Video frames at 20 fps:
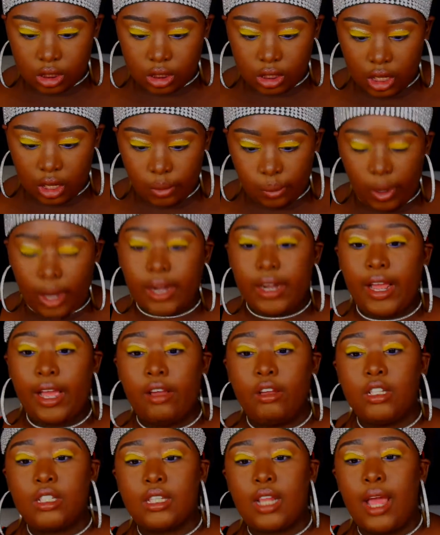So right
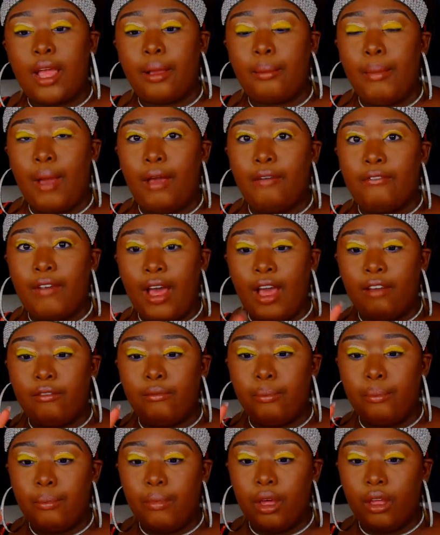now it's like my
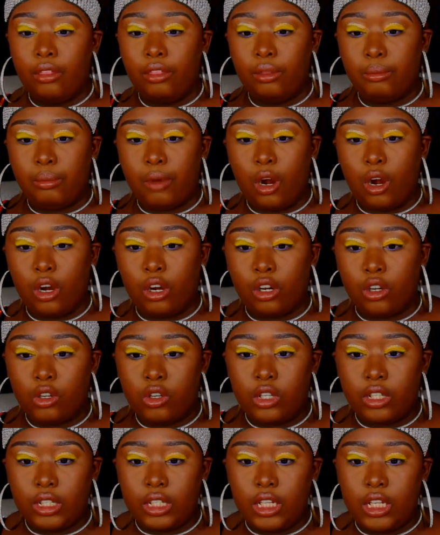5-month mark
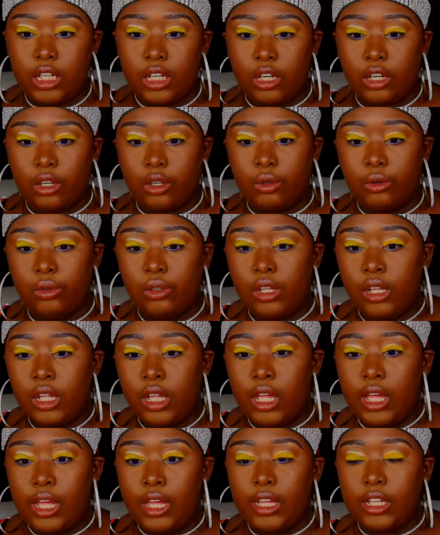on keto,
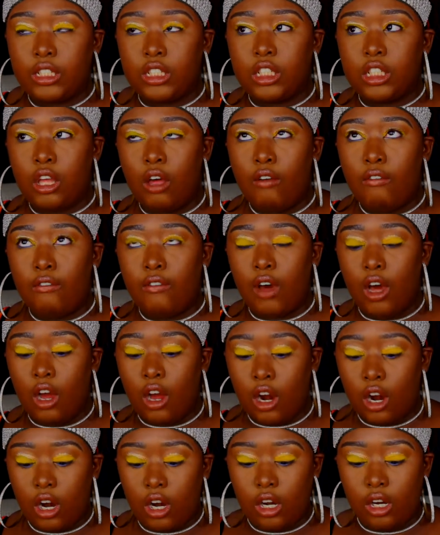and so
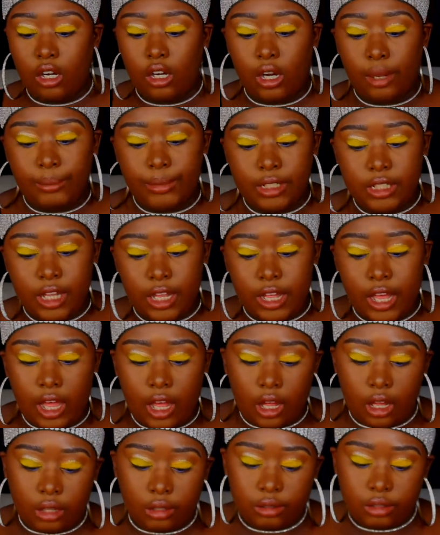far I'm gonna tell
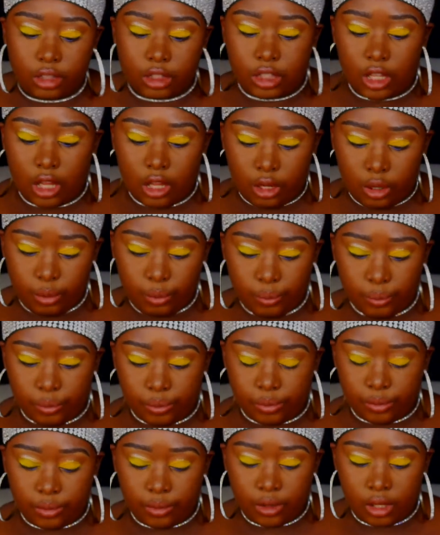y'all, so
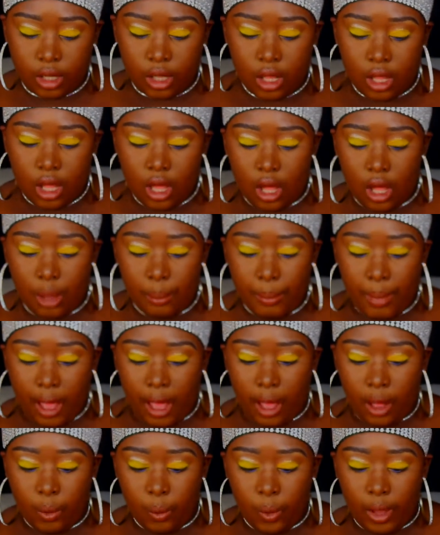
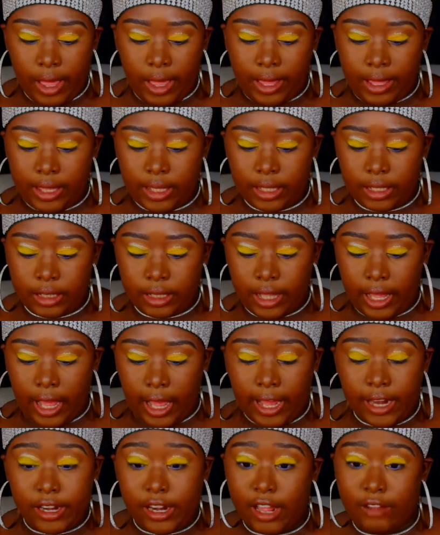my weight, that
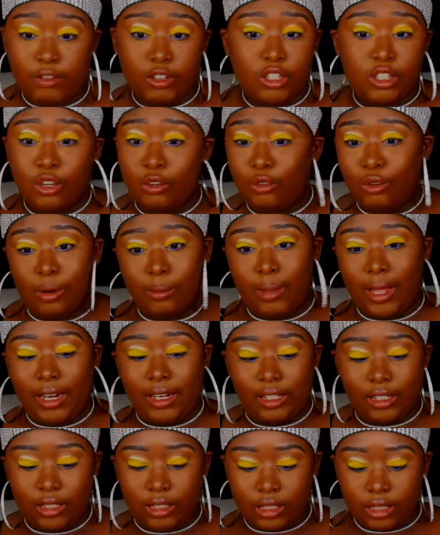I never told
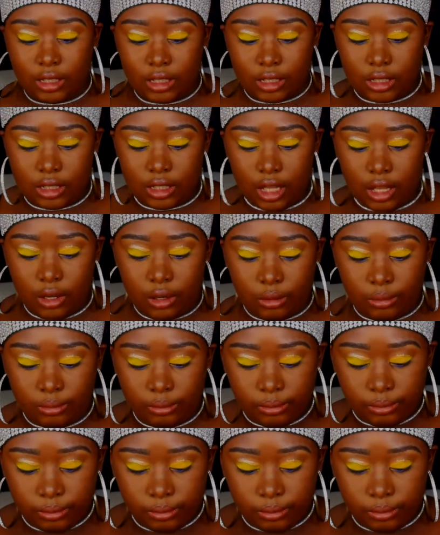nobody this, so